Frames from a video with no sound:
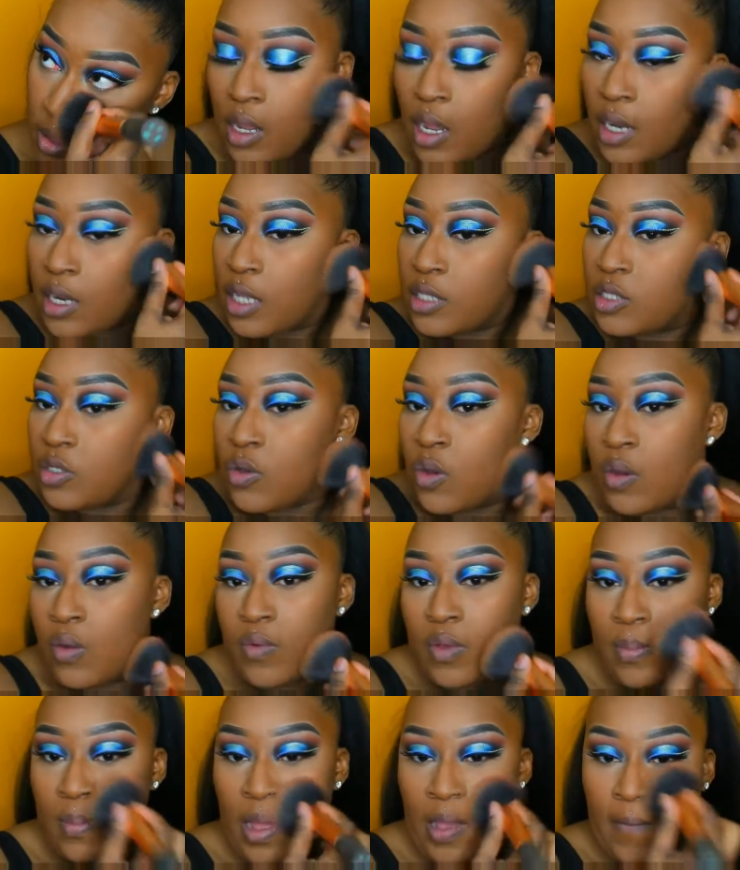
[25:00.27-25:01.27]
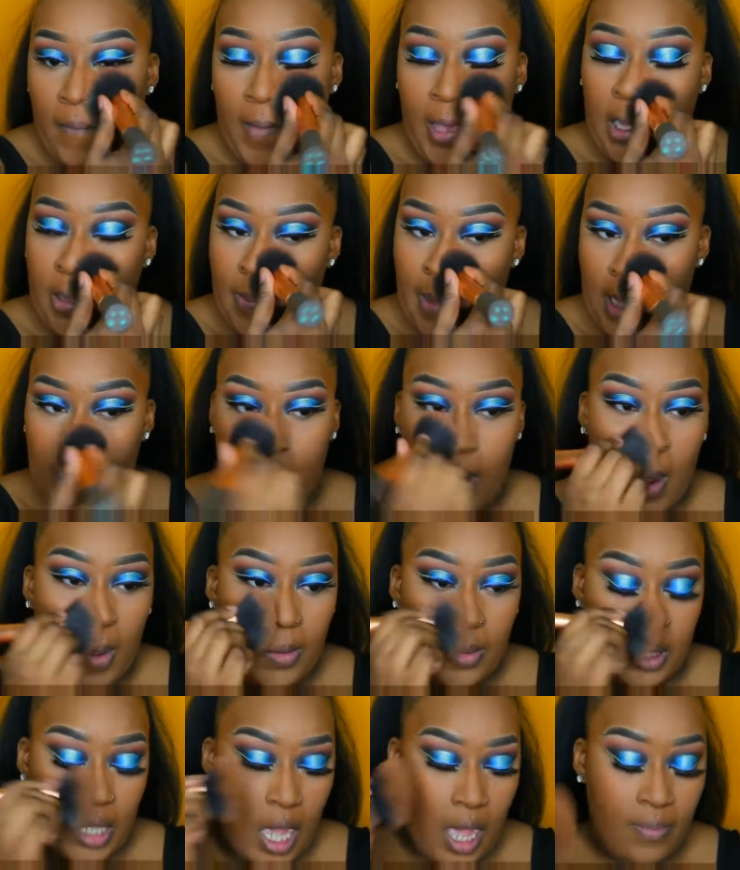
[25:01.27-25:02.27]
I like to go in with my face powder
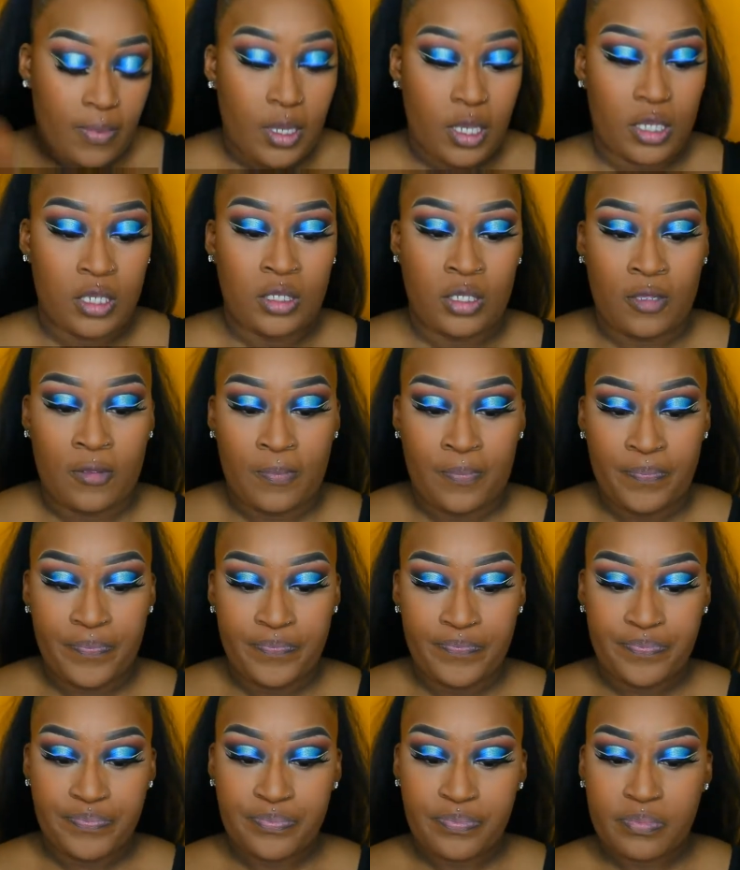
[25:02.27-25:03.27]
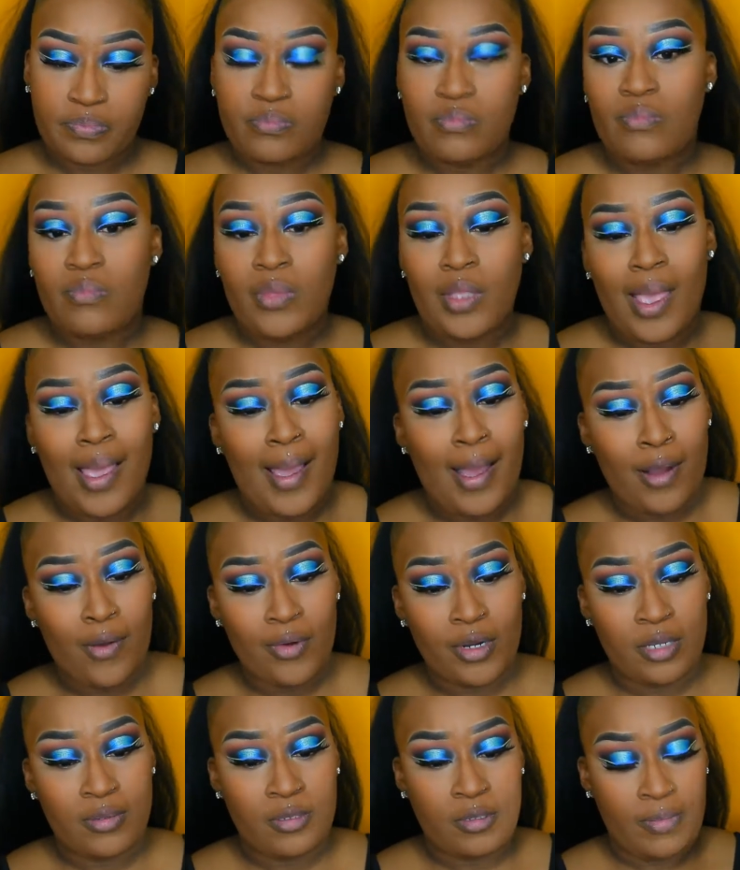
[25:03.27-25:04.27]
on top because I don't
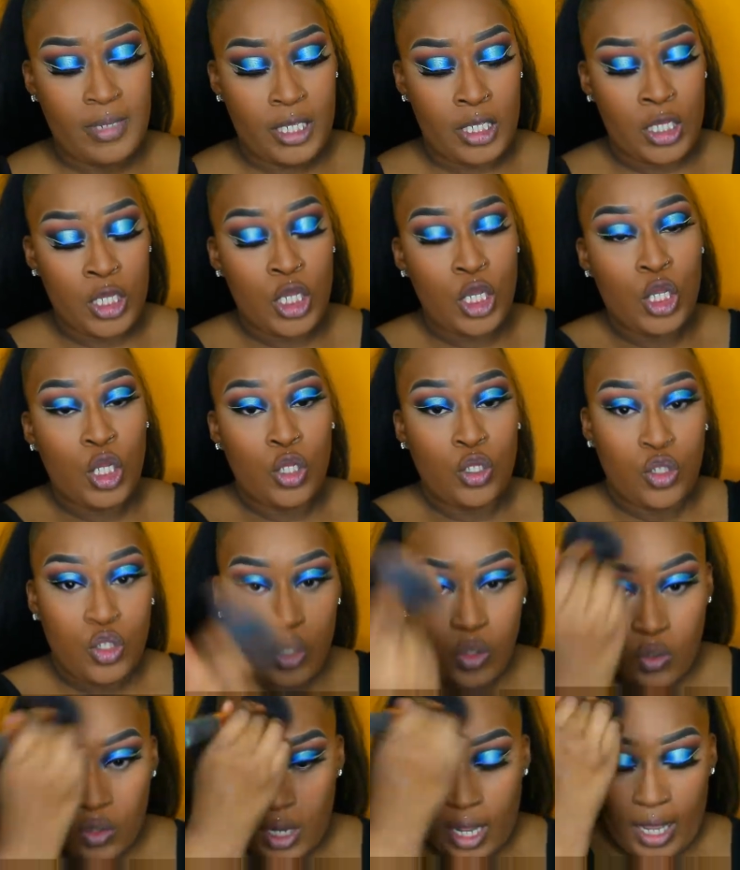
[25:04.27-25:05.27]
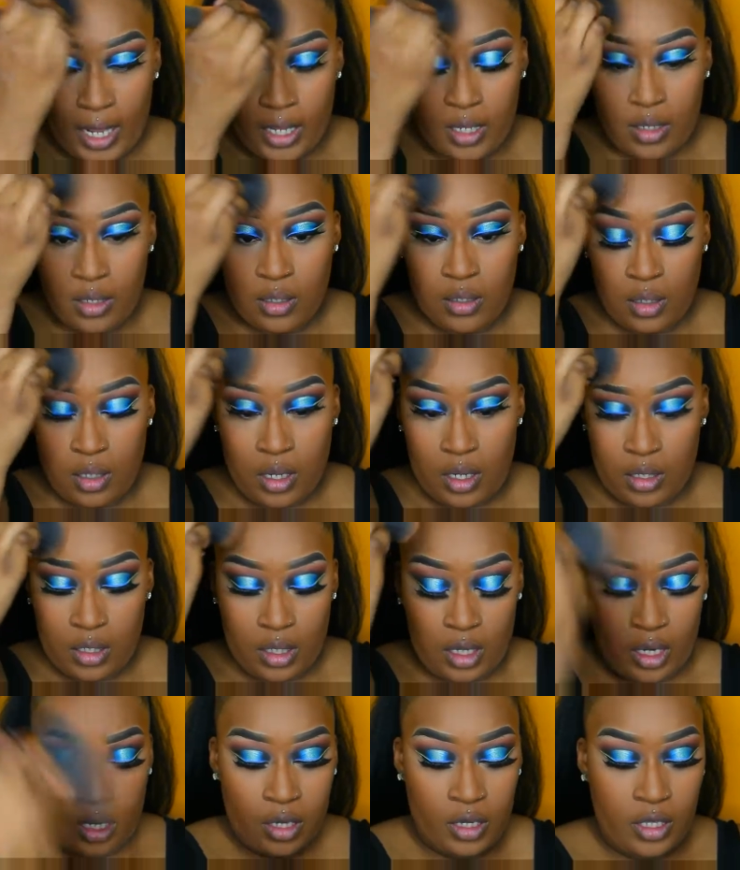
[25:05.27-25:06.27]
want it to be too light under
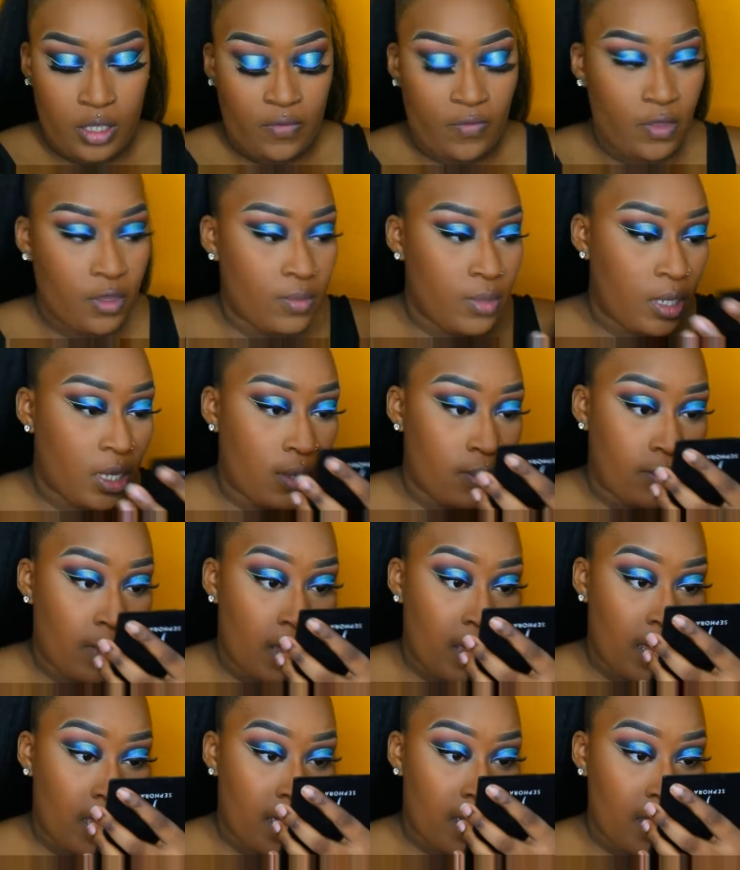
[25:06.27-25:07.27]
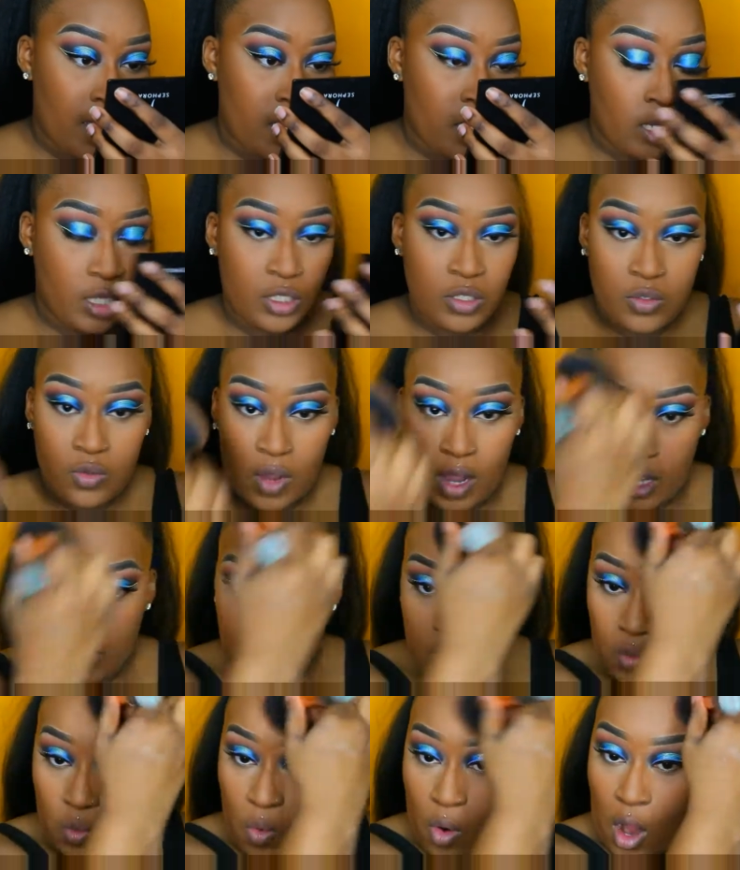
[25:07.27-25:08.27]
there. You feel me? And my eye is trying
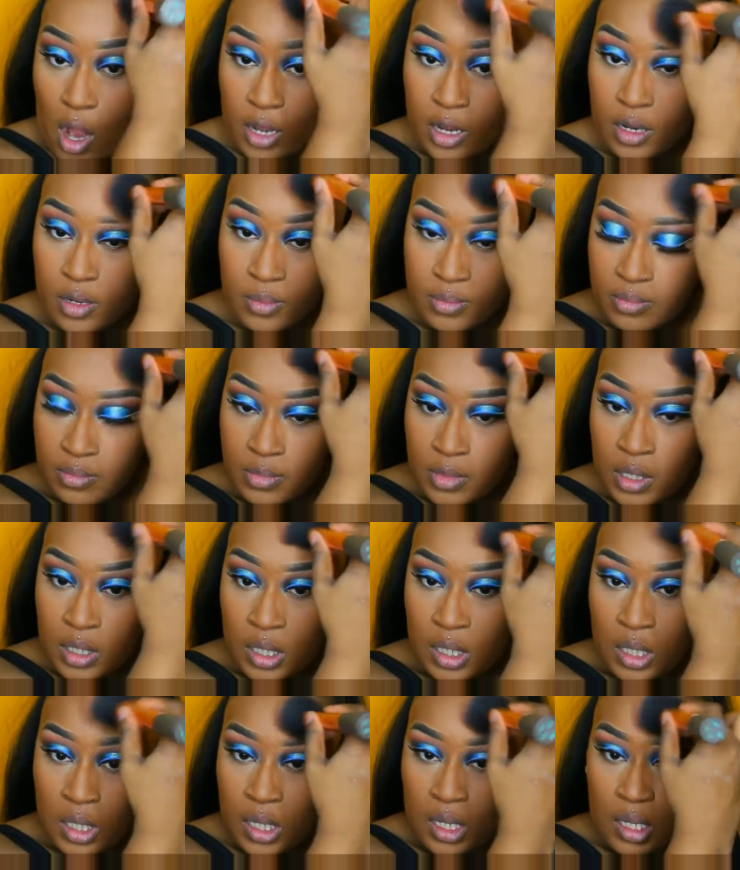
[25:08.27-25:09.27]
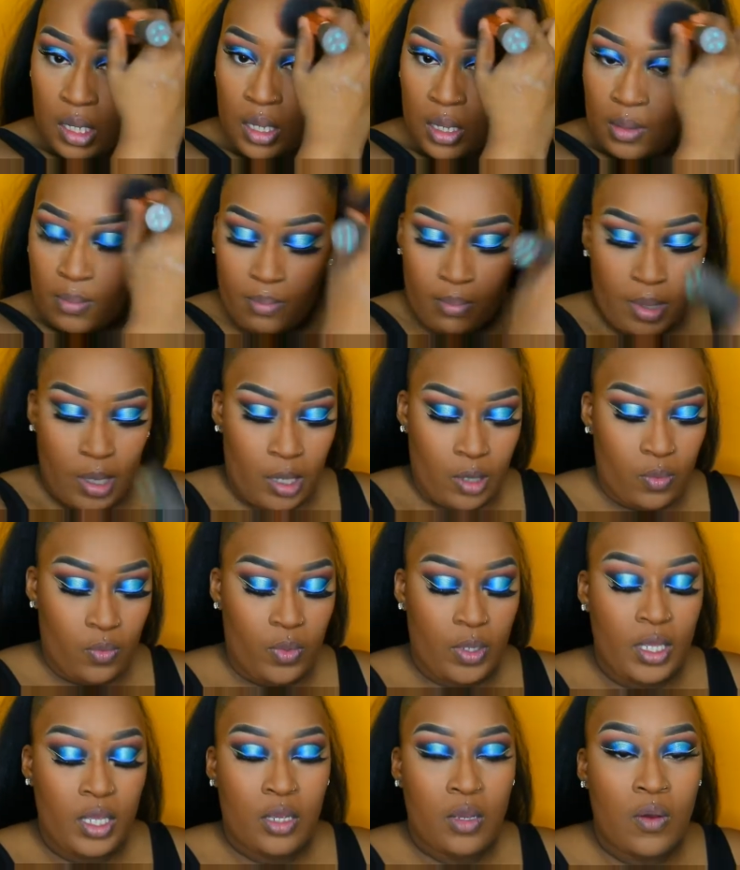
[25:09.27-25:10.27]
to water, but
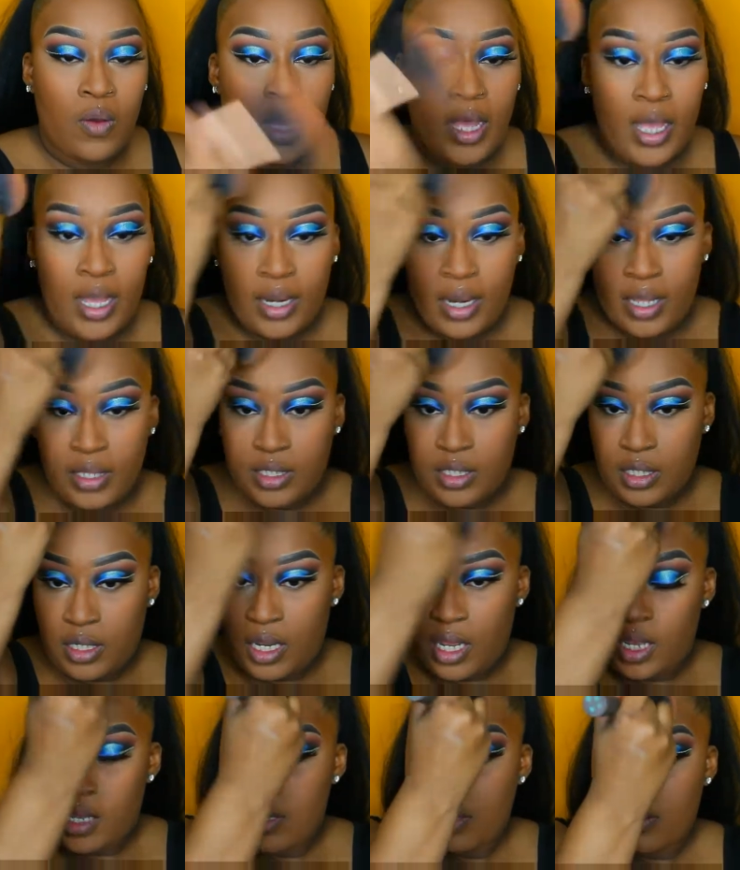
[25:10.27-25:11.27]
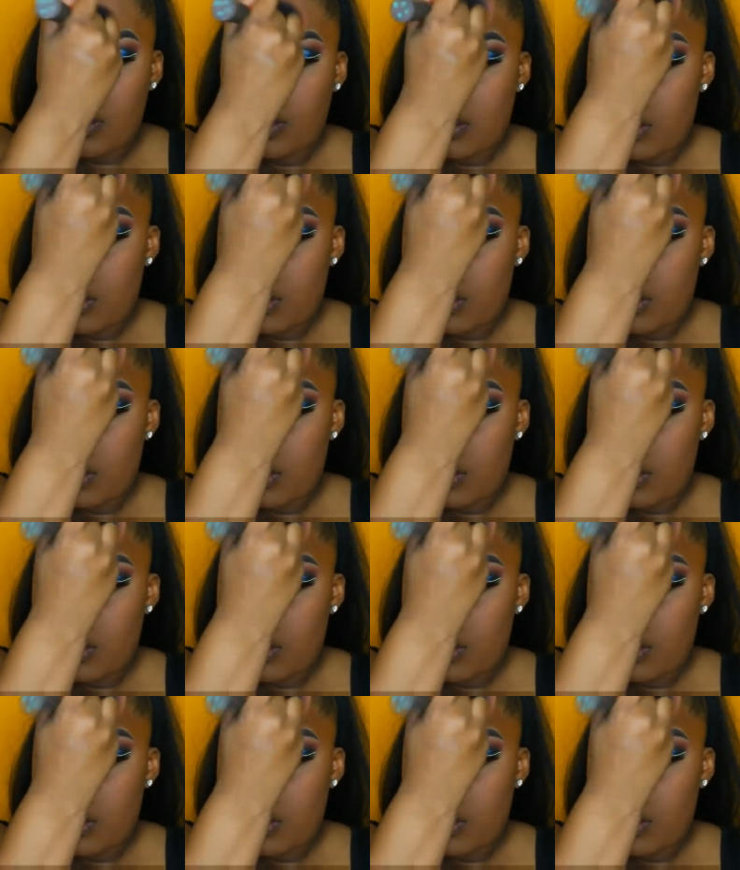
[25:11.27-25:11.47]
we ain't gonna have that today.